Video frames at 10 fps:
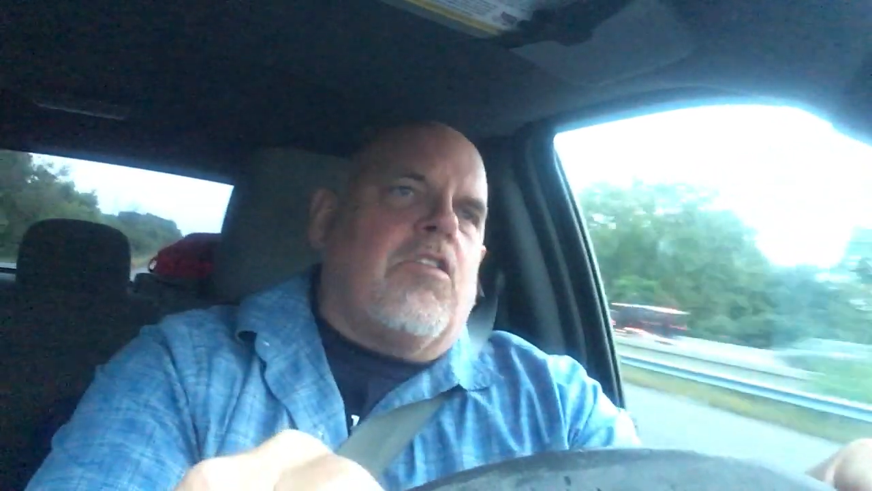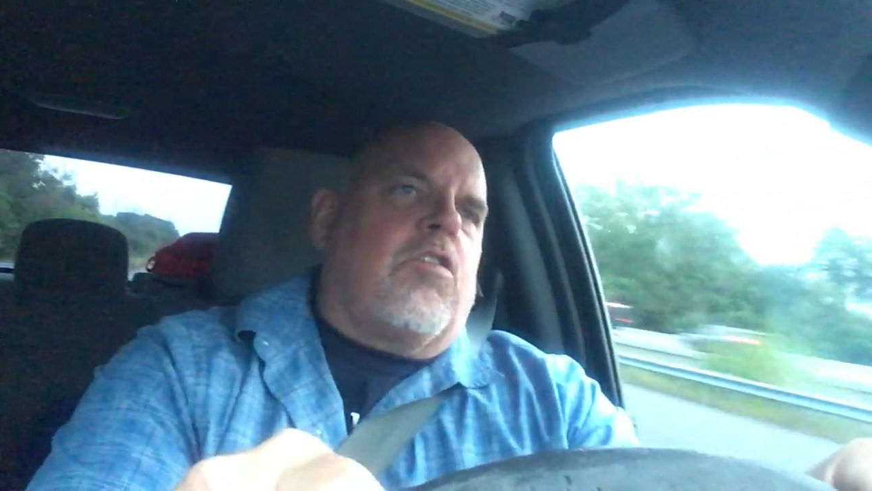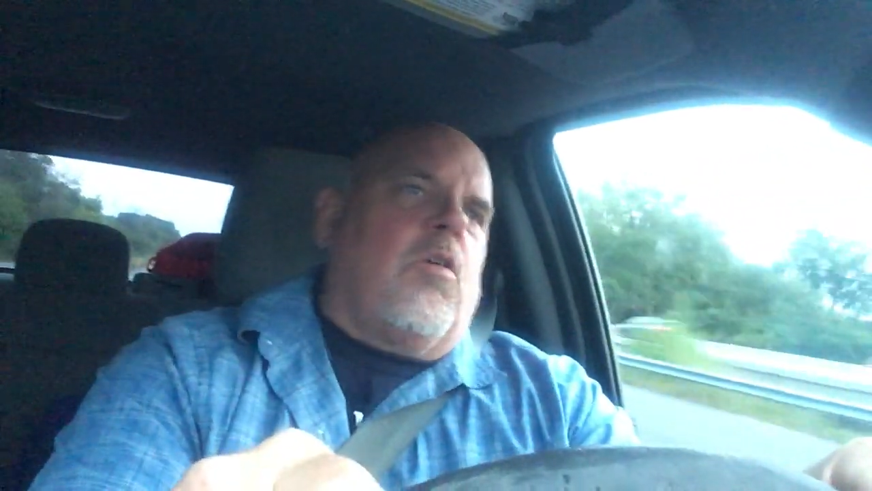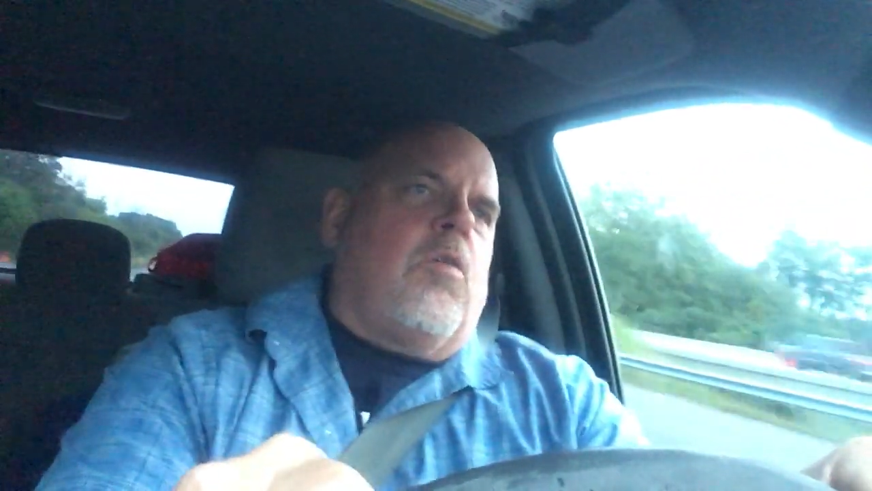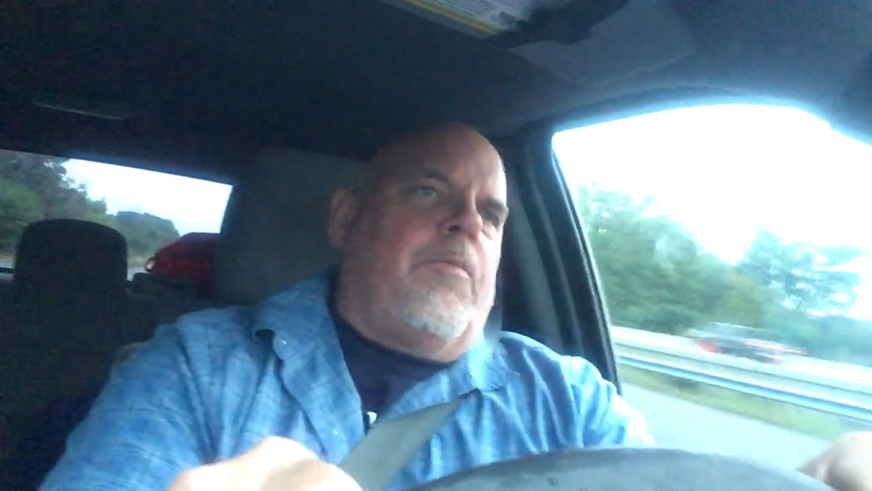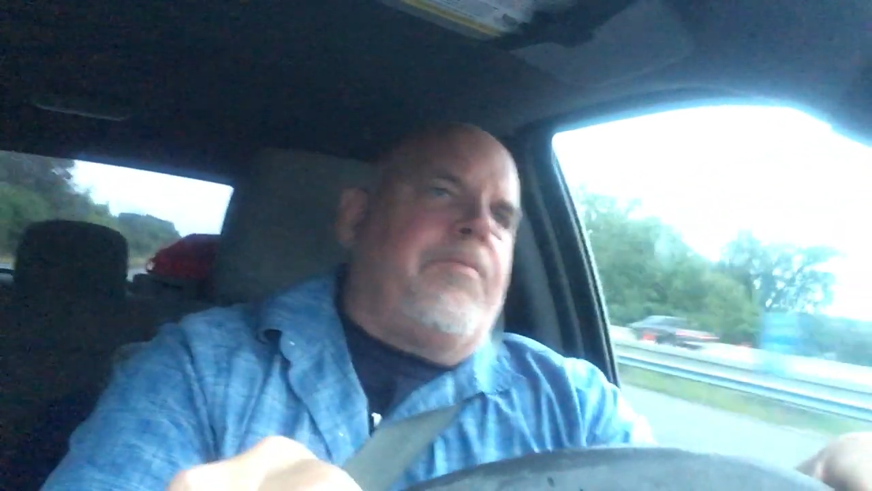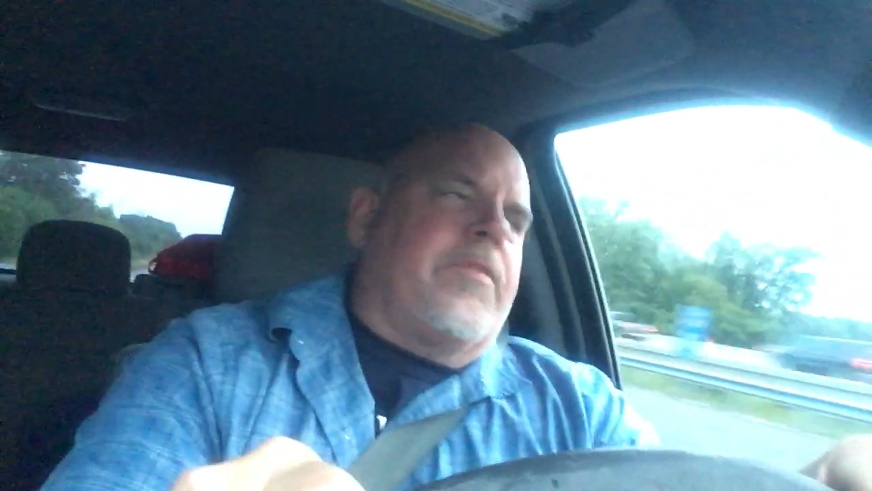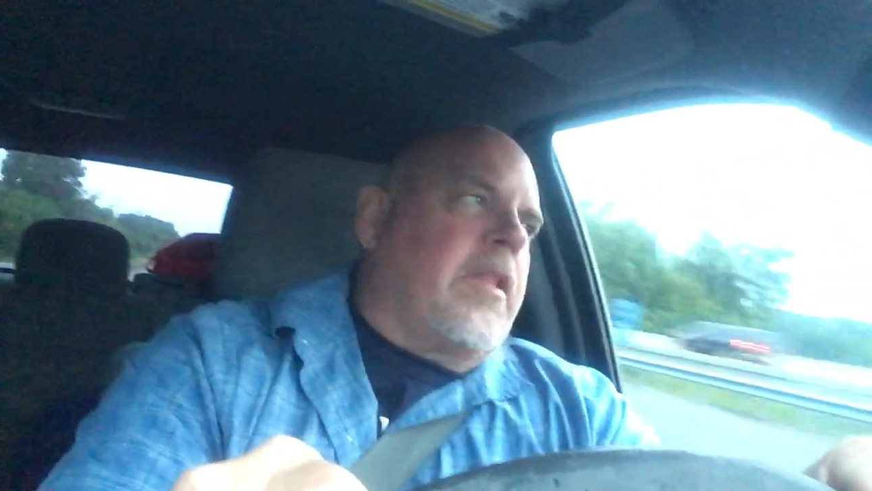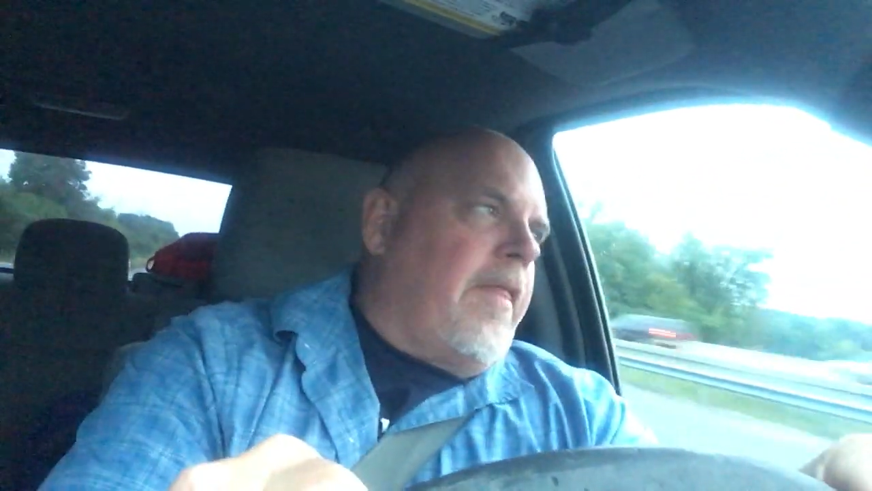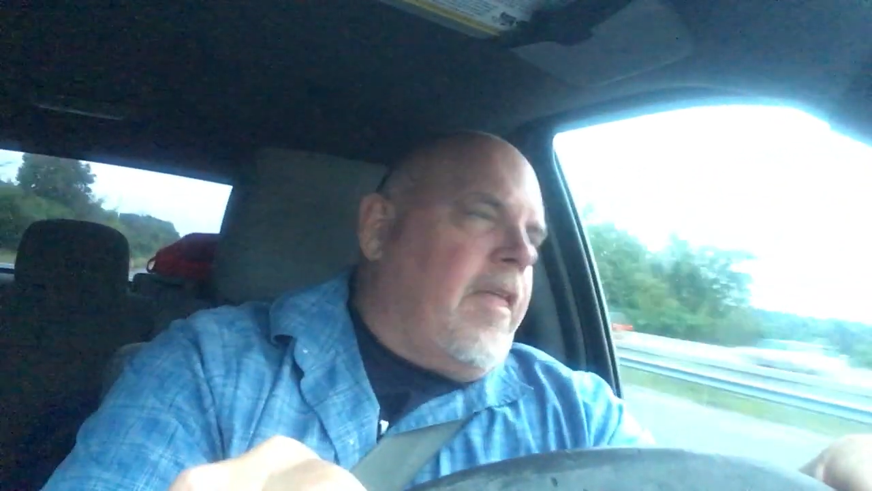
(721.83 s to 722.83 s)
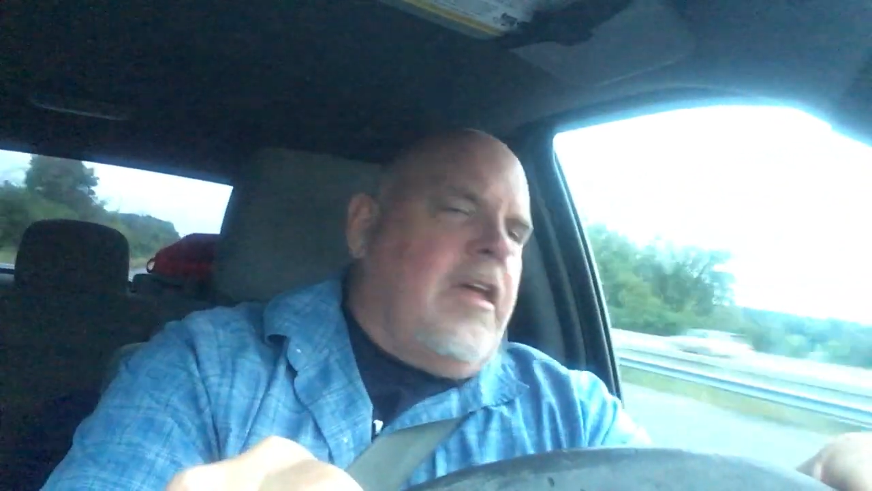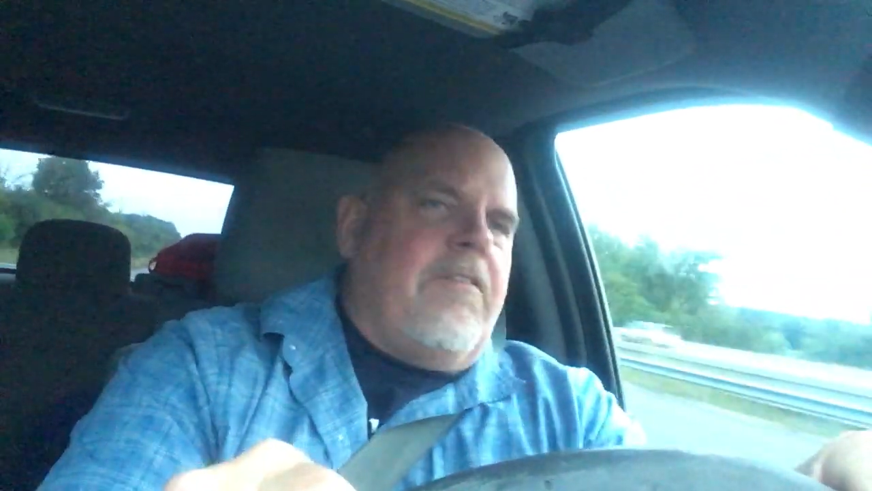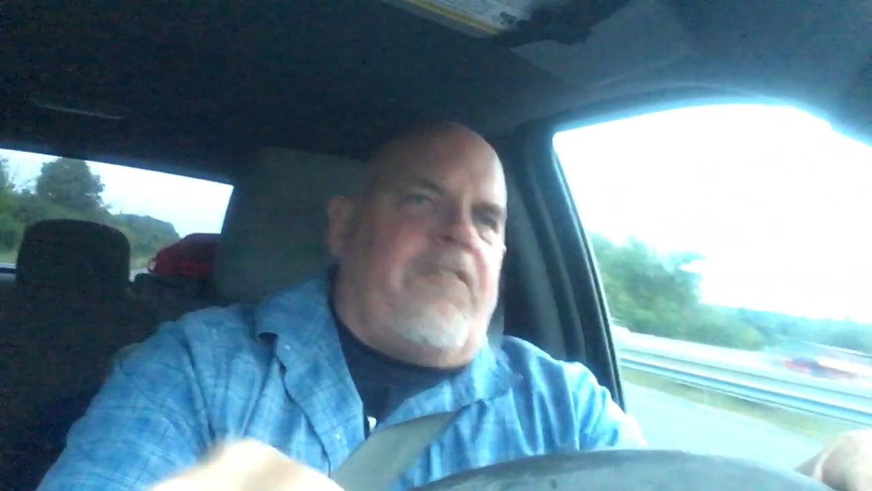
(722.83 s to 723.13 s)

So it